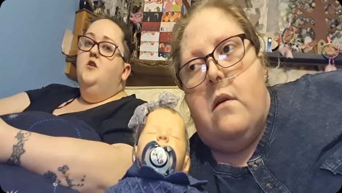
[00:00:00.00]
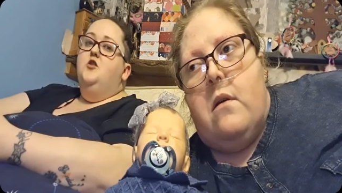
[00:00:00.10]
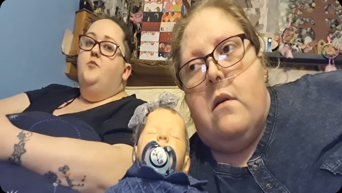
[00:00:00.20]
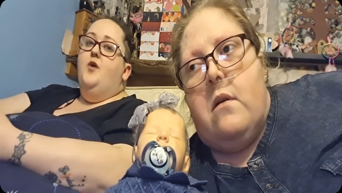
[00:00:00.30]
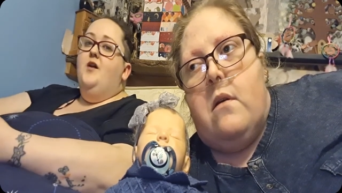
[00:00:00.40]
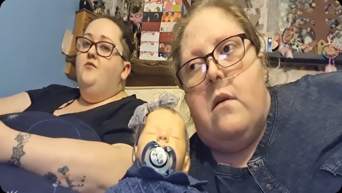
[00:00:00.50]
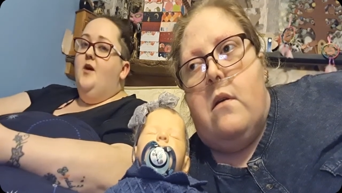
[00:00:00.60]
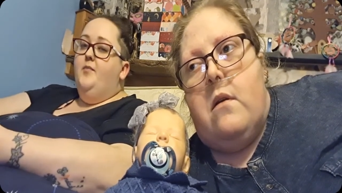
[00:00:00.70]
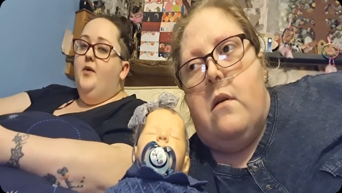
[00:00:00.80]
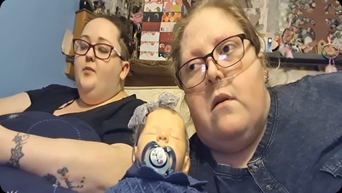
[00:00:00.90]
Speaker 1: the brand
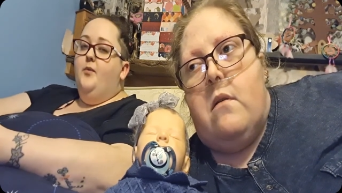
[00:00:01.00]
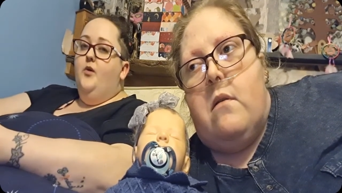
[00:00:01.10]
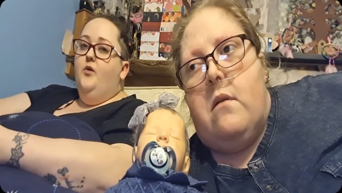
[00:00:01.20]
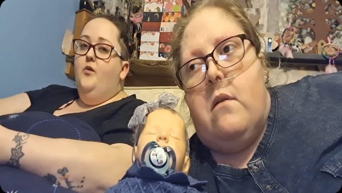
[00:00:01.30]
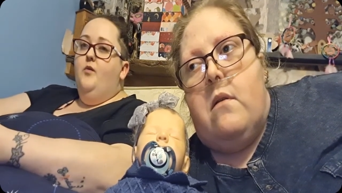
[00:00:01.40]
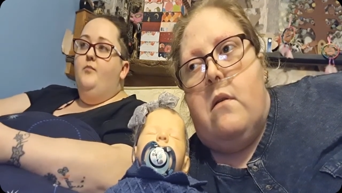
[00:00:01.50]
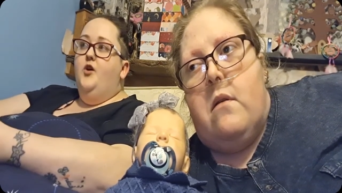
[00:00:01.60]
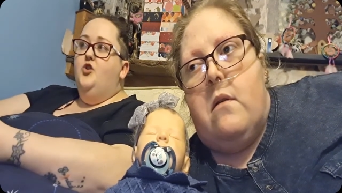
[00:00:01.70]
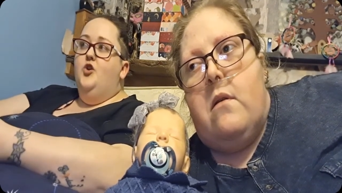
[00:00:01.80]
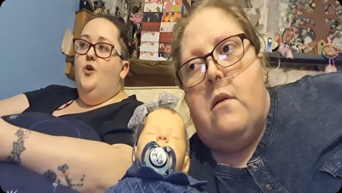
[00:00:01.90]
rep people,
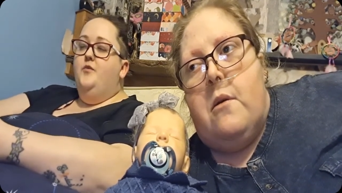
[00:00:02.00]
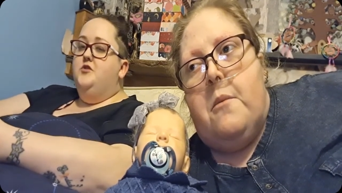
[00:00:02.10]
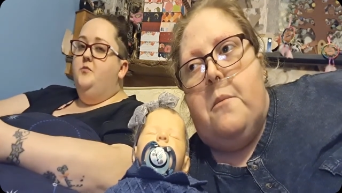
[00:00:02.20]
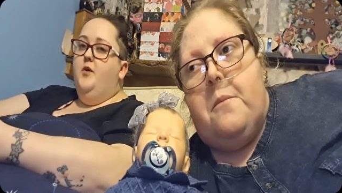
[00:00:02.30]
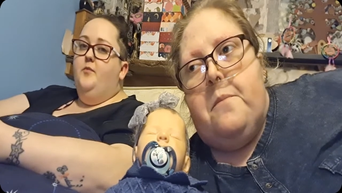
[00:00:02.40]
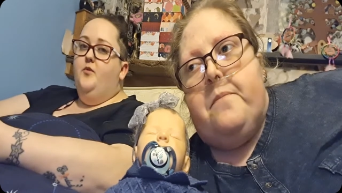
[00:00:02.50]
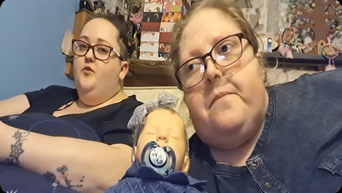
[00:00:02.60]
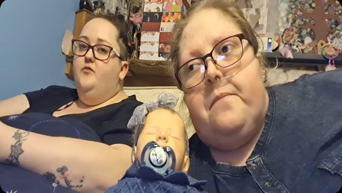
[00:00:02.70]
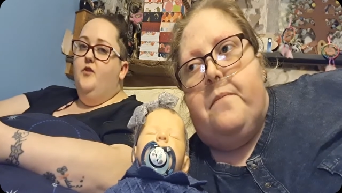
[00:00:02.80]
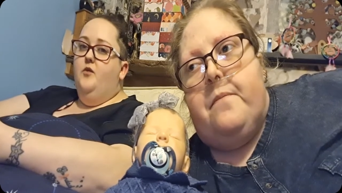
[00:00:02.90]
but not with the people
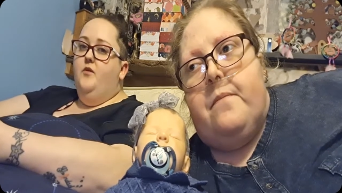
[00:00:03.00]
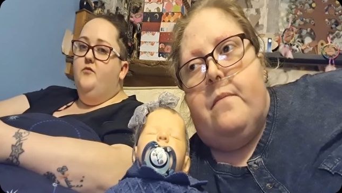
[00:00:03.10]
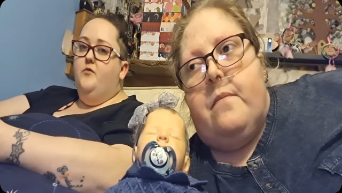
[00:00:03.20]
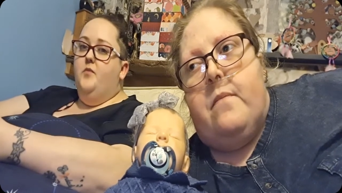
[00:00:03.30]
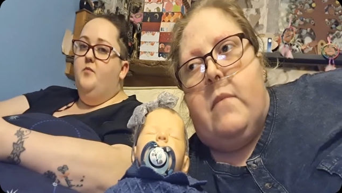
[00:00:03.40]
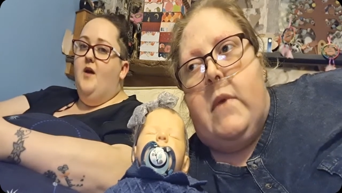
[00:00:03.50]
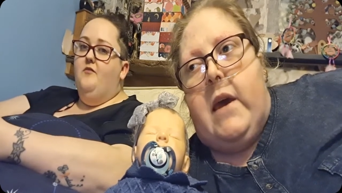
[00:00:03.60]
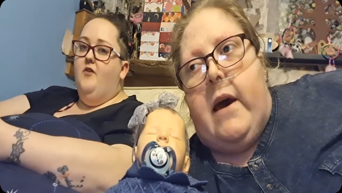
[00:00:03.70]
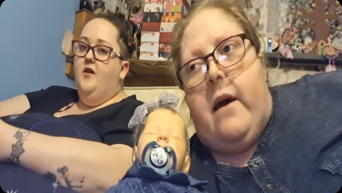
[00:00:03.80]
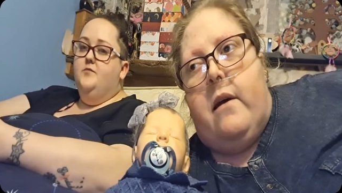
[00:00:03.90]
who follow on from the brand
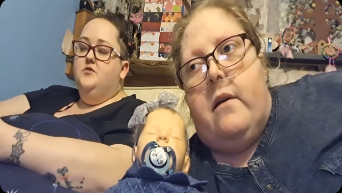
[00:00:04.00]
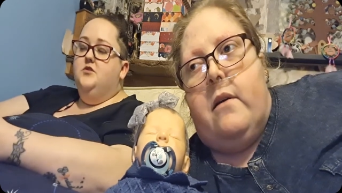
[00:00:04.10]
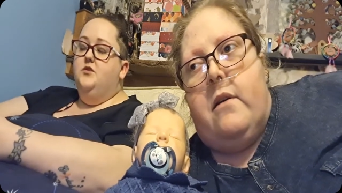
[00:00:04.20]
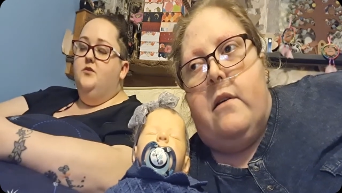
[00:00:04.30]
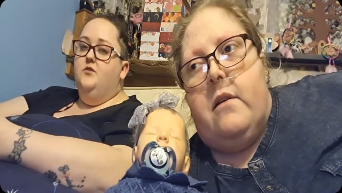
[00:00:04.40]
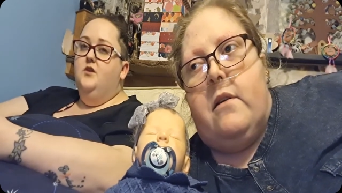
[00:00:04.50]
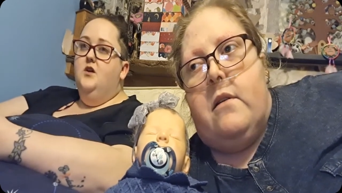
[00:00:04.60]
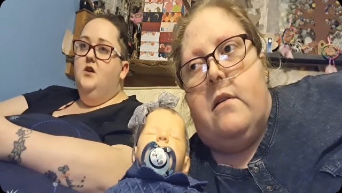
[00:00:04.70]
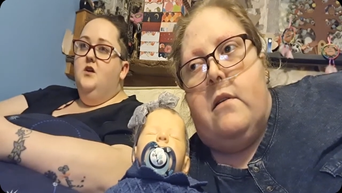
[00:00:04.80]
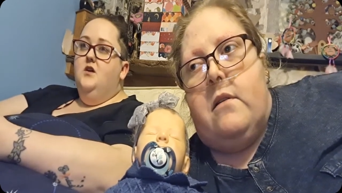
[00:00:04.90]
yeah. reps who
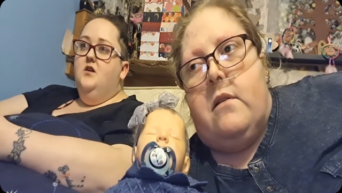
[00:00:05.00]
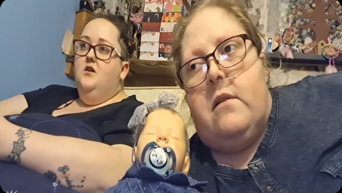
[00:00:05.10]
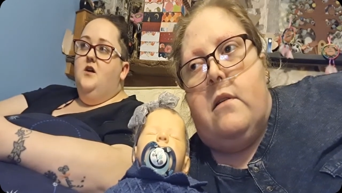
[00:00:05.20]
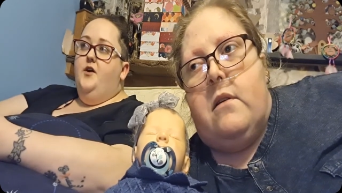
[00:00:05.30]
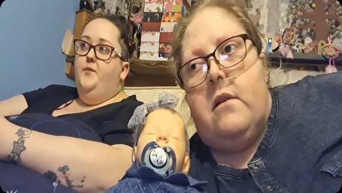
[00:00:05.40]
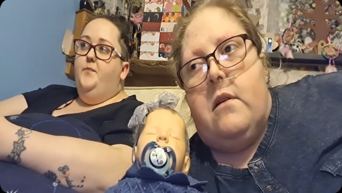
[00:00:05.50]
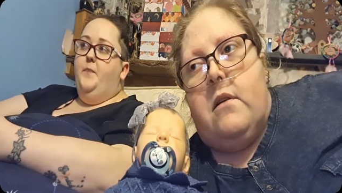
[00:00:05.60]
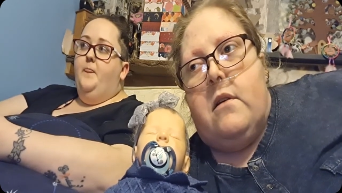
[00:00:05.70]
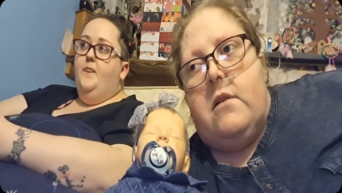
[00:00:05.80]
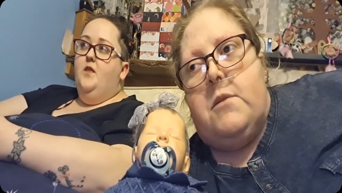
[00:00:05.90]
Speaker 2: um
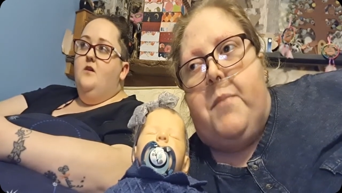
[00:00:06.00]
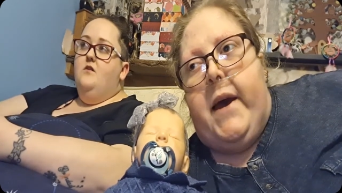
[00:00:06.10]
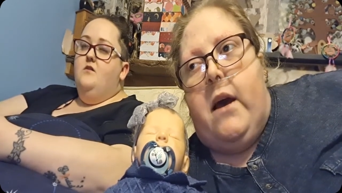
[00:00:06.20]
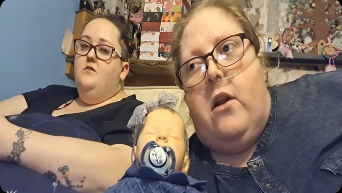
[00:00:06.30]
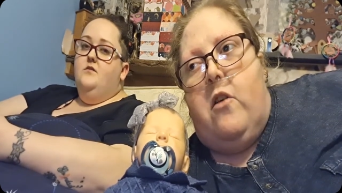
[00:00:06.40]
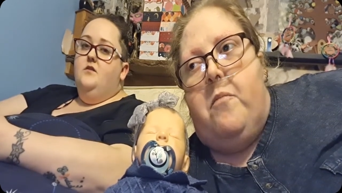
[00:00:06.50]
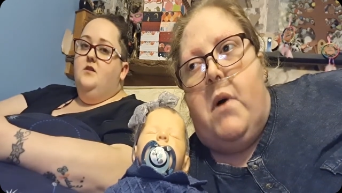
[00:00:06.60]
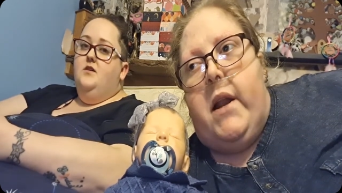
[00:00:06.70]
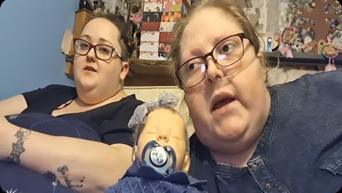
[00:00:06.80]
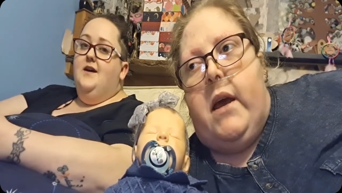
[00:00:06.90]
pay a lot of
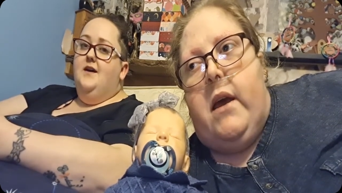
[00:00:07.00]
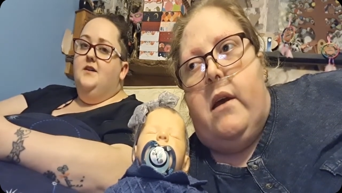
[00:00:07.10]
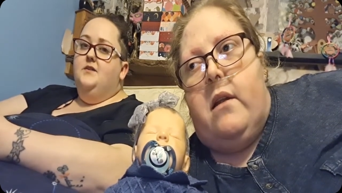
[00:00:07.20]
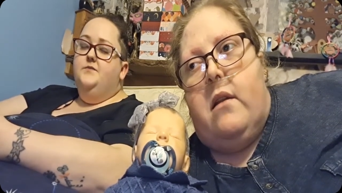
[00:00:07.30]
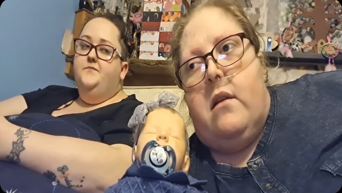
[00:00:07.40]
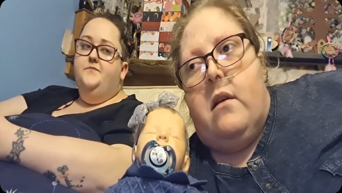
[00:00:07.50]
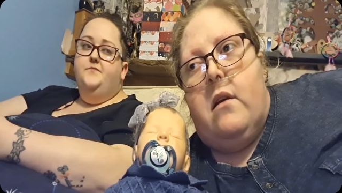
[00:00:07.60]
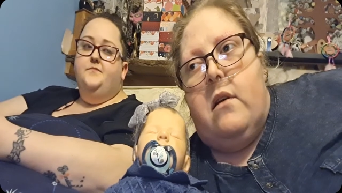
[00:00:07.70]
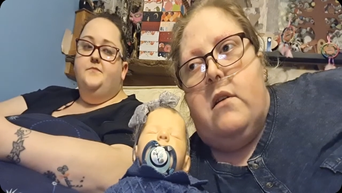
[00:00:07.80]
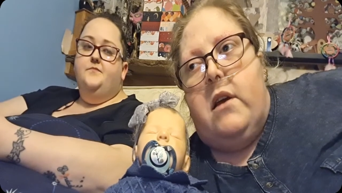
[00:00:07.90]
money yeah. and
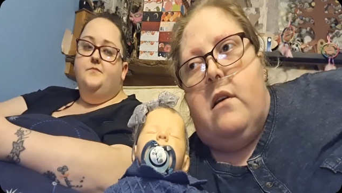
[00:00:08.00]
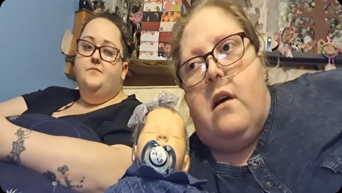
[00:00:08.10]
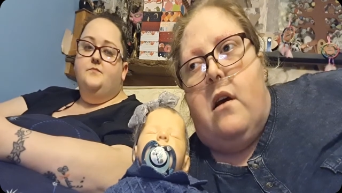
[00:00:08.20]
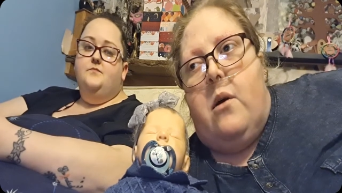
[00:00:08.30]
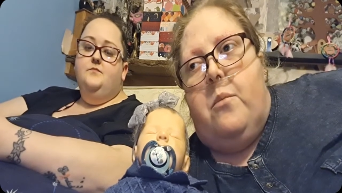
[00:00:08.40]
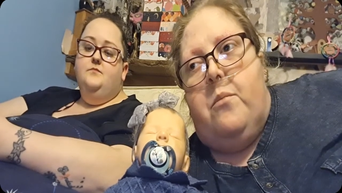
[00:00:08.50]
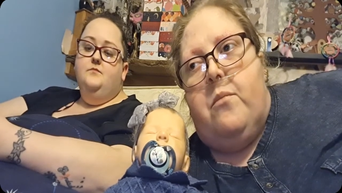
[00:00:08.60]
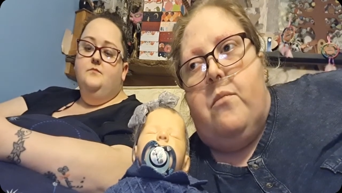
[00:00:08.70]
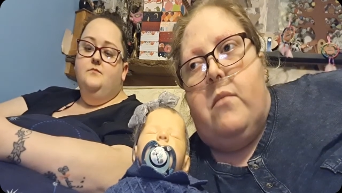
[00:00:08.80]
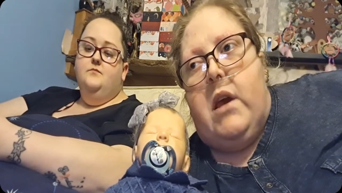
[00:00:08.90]
um
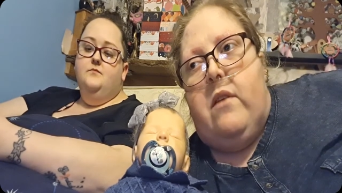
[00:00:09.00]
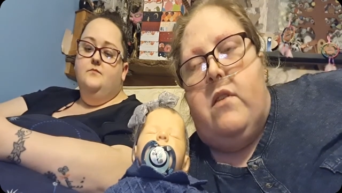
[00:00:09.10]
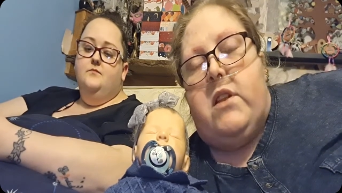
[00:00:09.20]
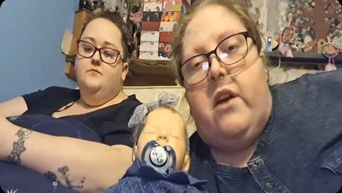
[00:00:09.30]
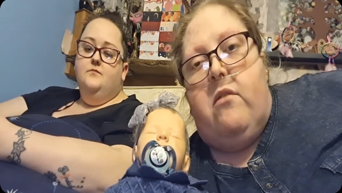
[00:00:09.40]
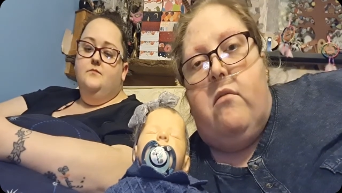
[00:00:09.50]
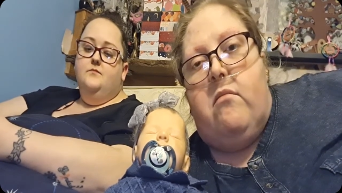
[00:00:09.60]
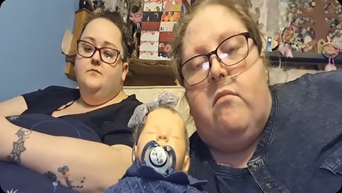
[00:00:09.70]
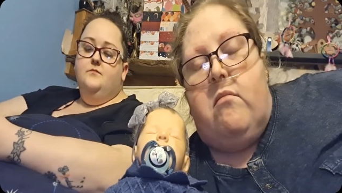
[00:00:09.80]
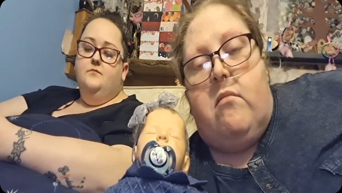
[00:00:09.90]
either don't
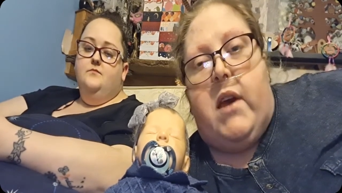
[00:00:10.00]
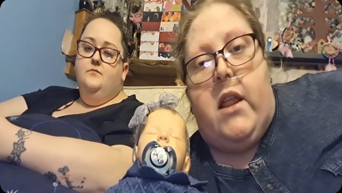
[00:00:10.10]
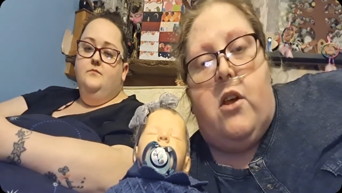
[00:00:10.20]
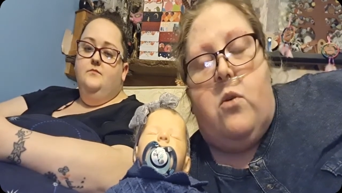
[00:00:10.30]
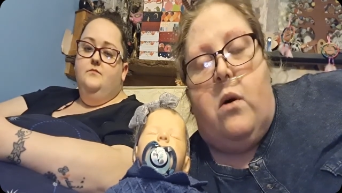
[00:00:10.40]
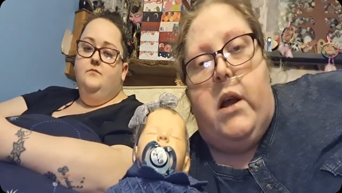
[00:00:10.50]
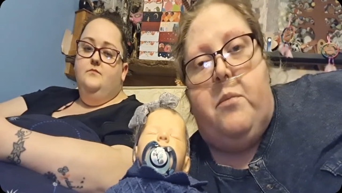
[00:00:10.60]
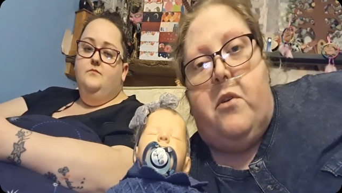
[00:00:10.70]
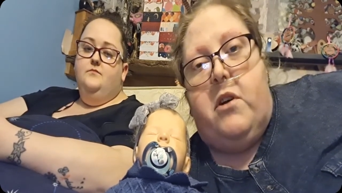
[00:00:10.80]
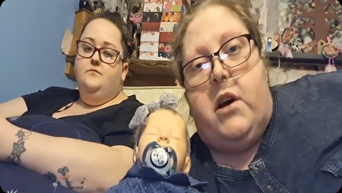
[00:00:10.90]
get the quality
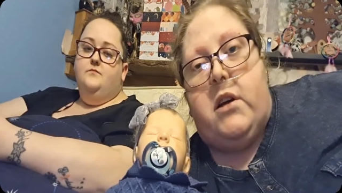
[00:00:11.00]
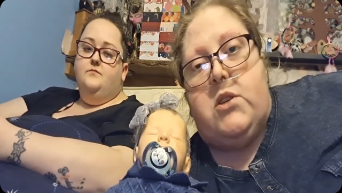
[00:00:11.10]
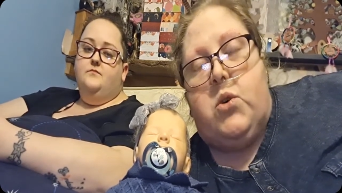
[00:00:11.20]
products